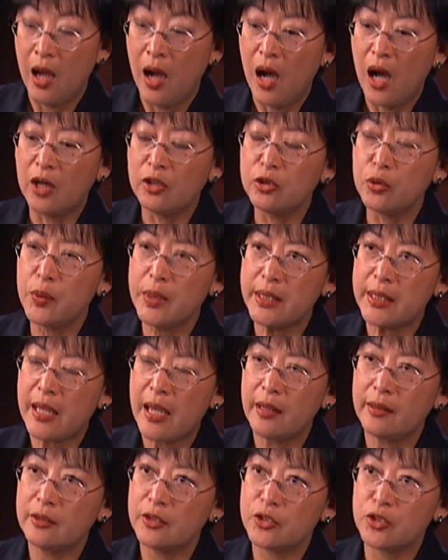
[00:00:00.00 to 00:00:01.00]
How do we
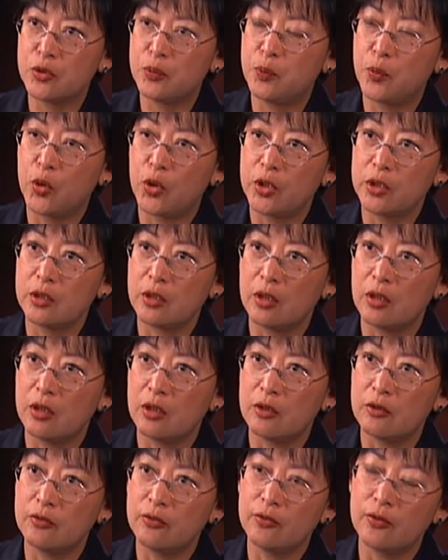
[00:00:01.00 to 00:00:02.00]
gain the support
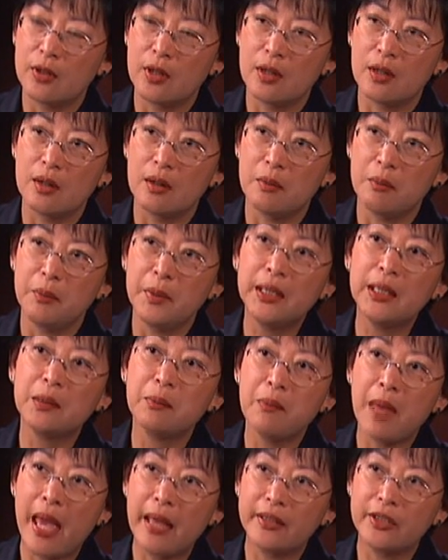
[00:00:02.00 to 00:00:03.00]
of
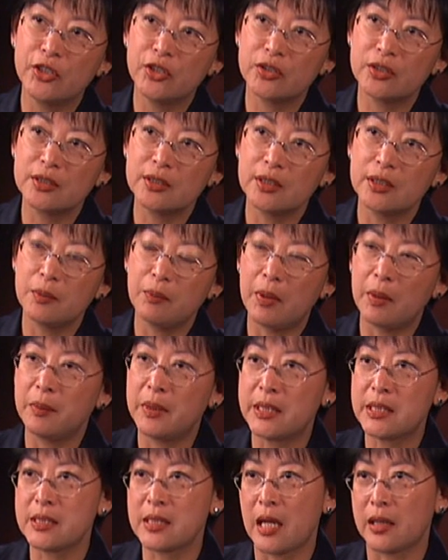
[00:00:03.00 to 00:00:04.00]
middle managers in the
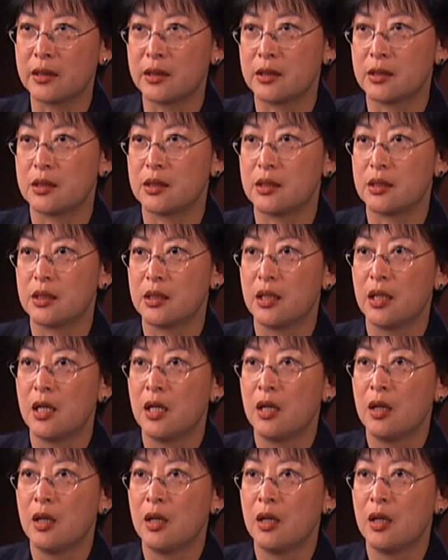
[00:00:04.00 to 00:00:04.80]
public sector